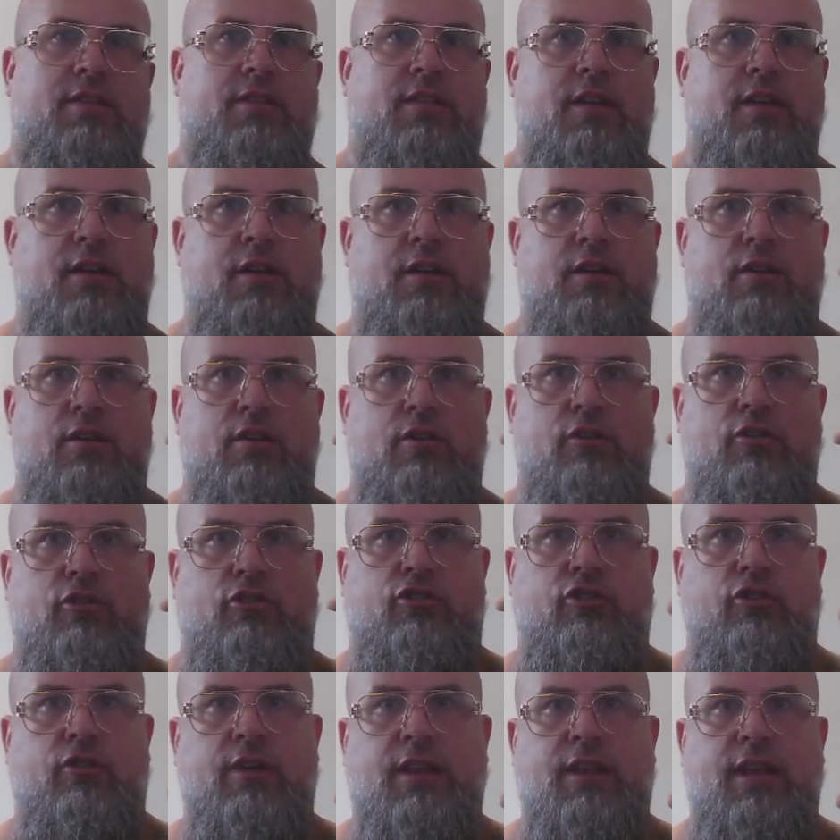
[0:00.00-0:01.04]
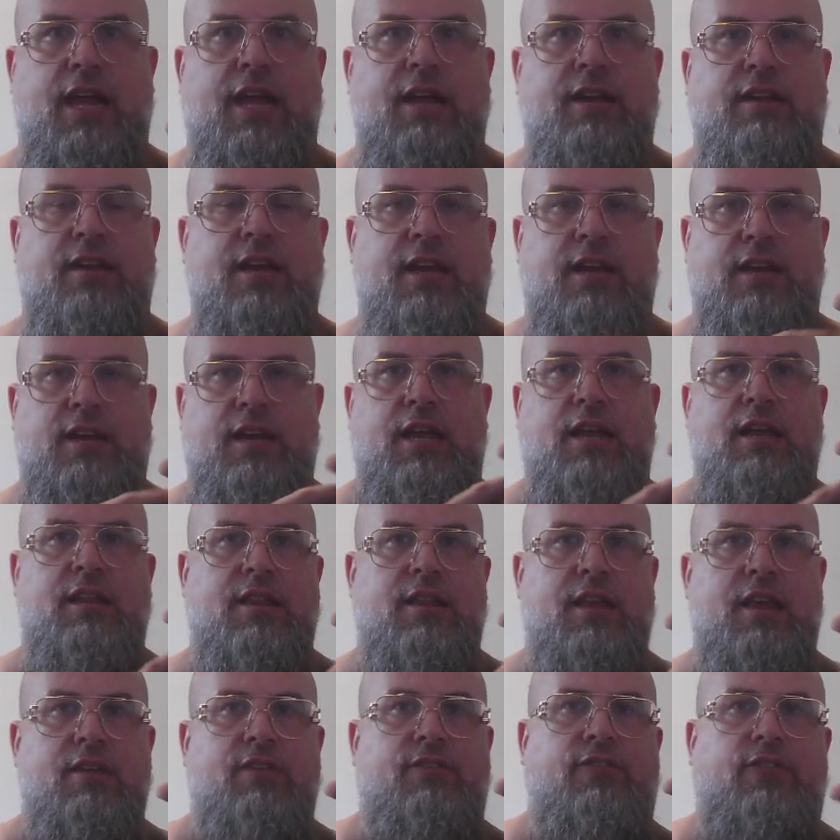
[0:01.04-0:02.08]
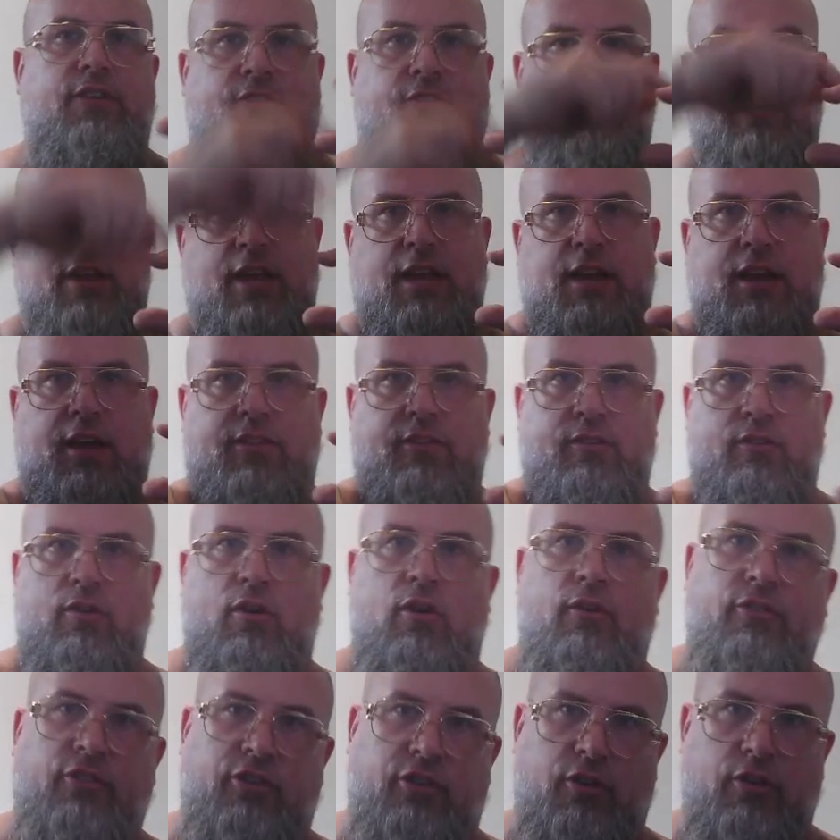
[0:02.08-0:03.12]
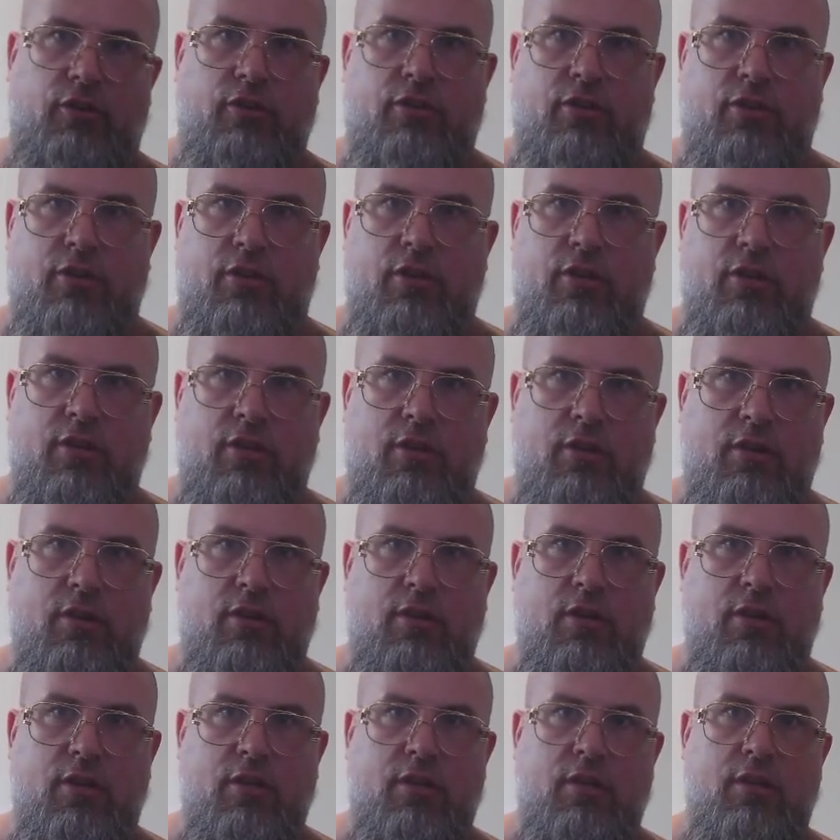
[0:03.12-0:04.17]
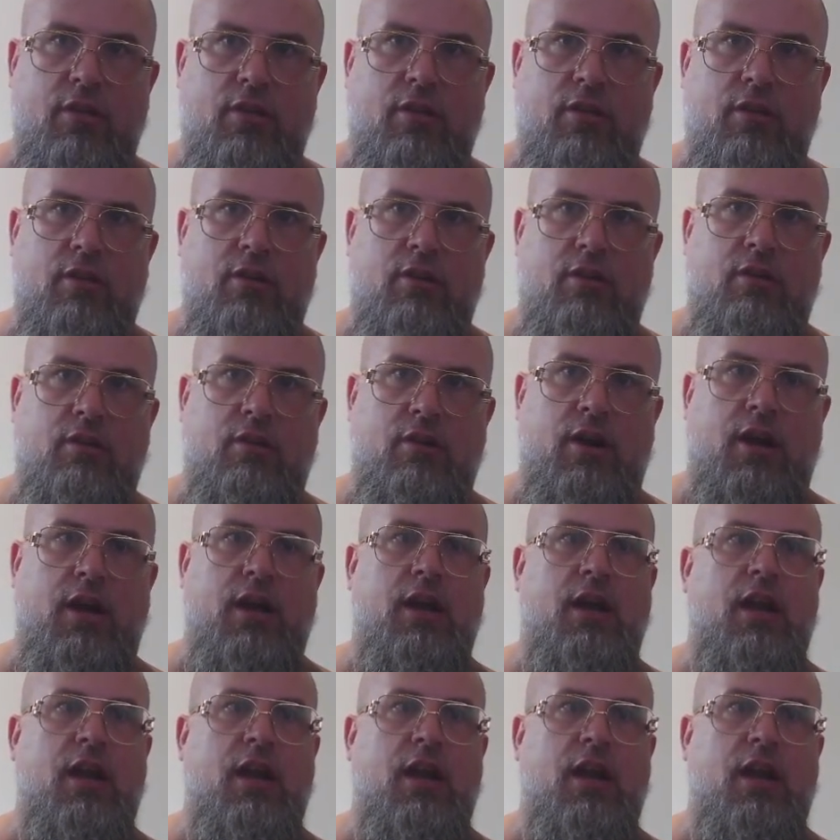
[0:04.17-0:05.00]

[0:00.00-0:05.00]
that during that technique there's 15 other offshoots, right?